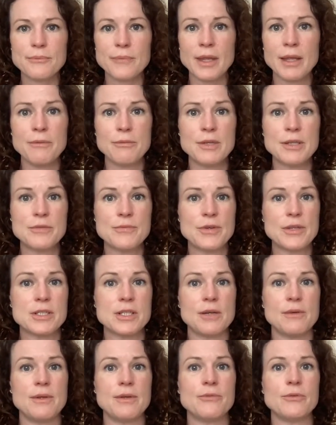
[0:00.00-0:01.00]
Even if it's
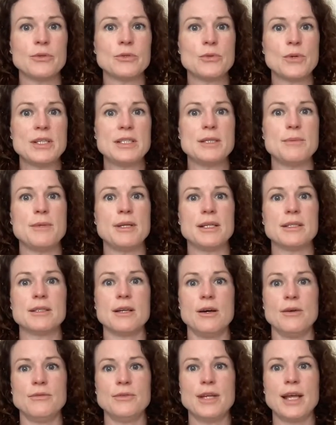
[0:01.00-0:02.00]
only for 20 minutes,
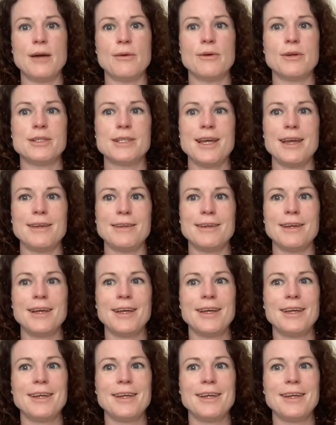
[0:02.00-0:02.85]
half an hour a day,